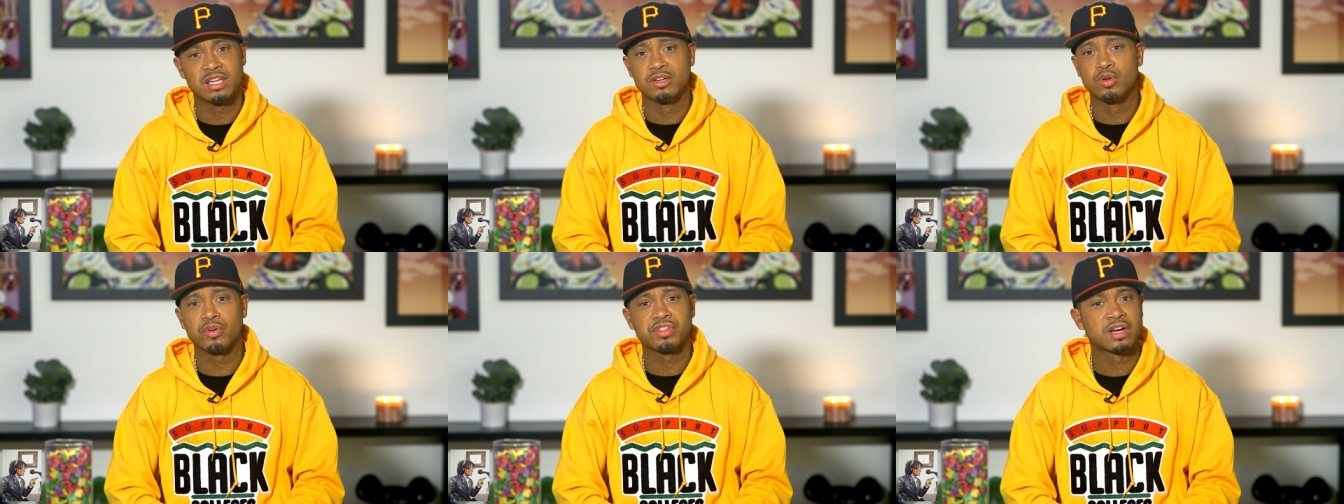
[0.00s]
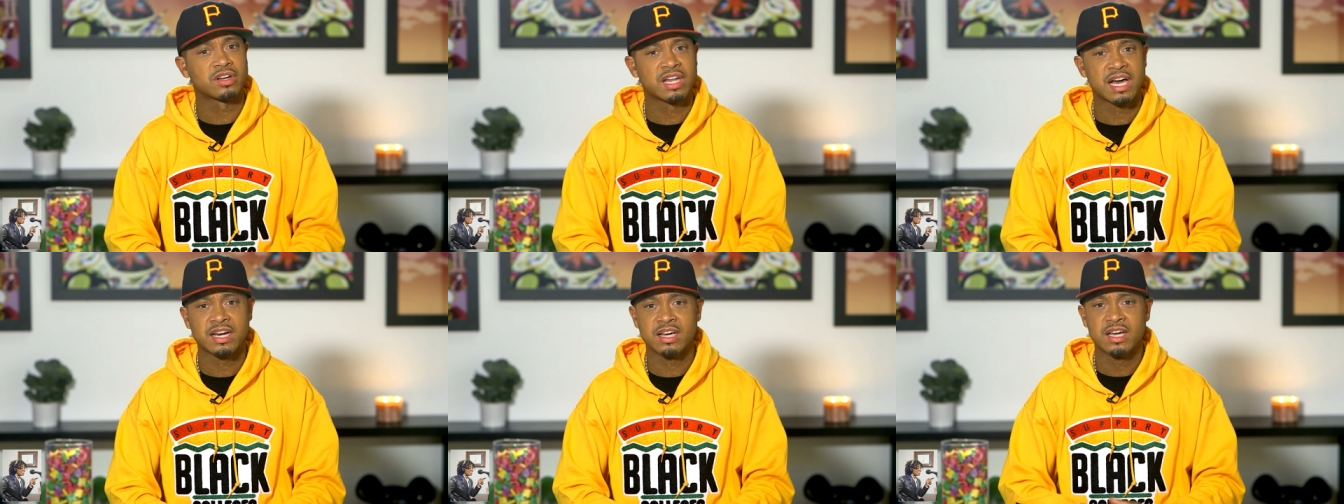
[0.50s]
in North
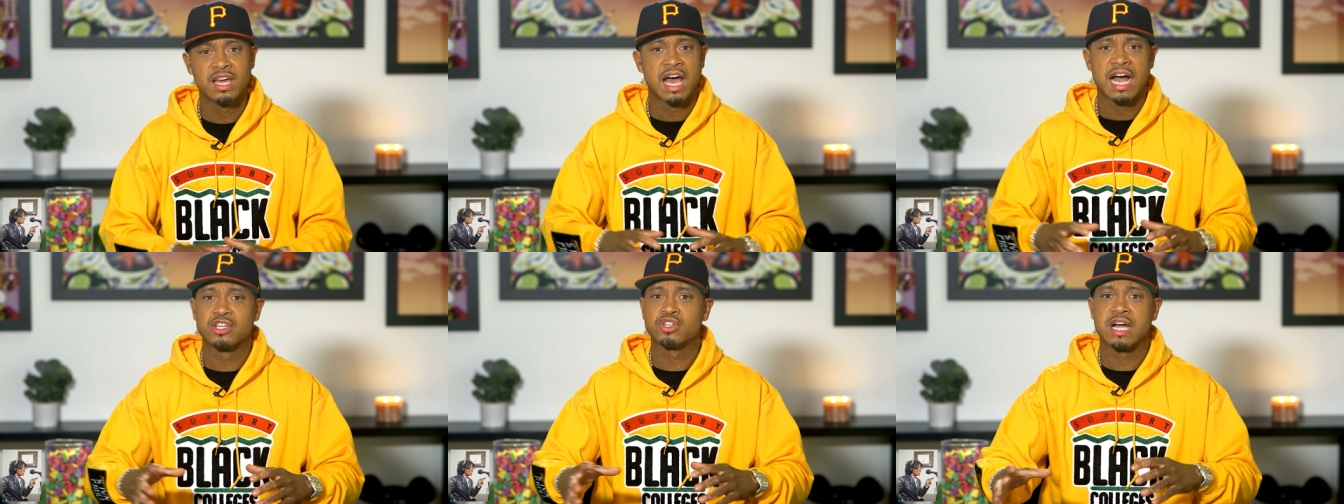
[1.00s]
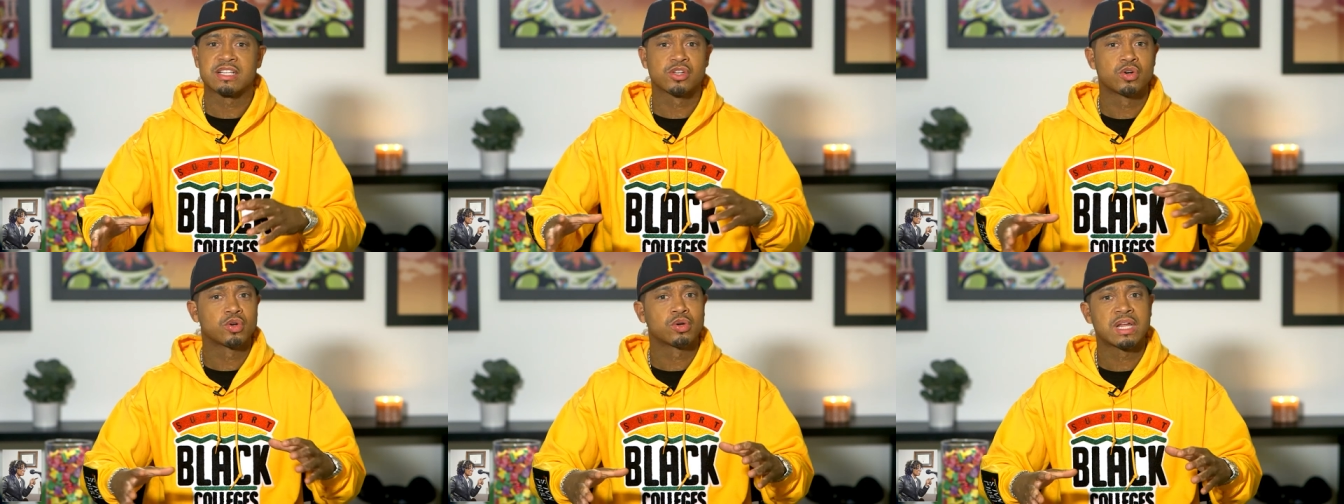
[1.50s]
Carolina, I tried to
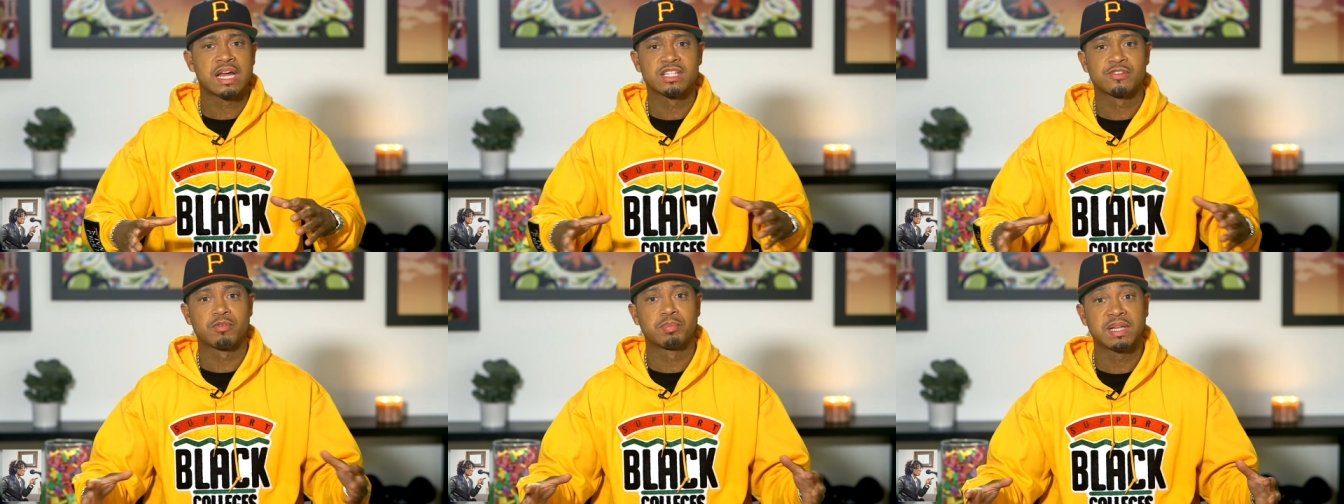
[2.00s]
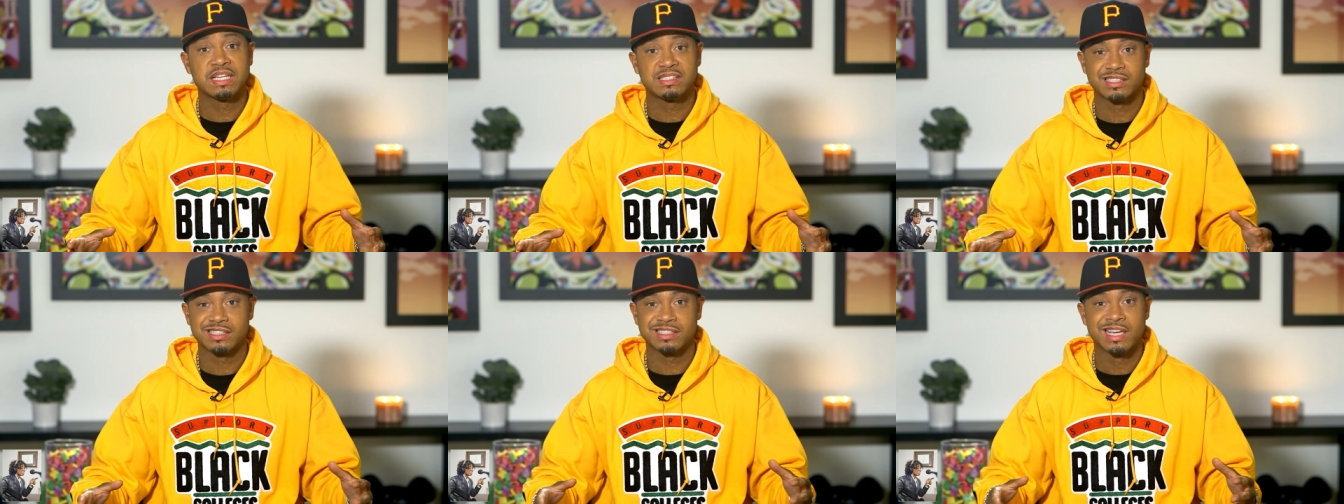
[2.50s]
go to a lot of different
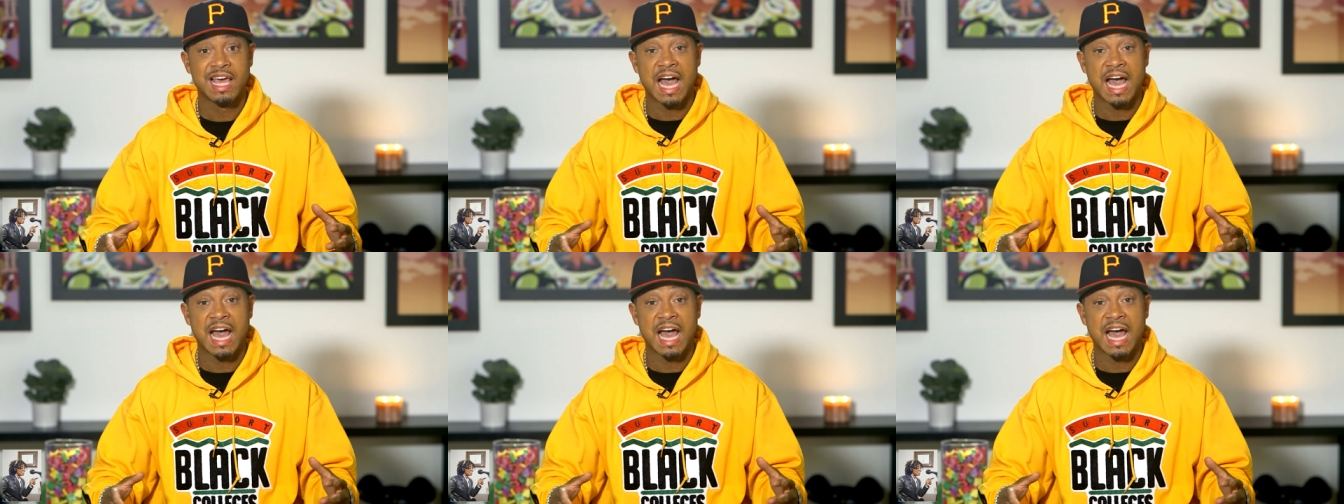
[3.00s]
places.